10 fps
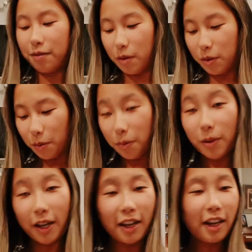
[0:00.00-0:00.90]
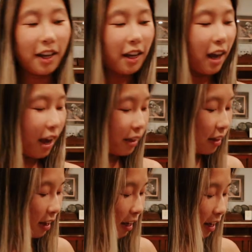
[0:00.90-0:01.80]
get those away.
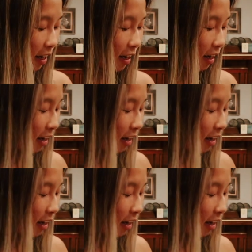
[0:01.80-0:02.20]
And then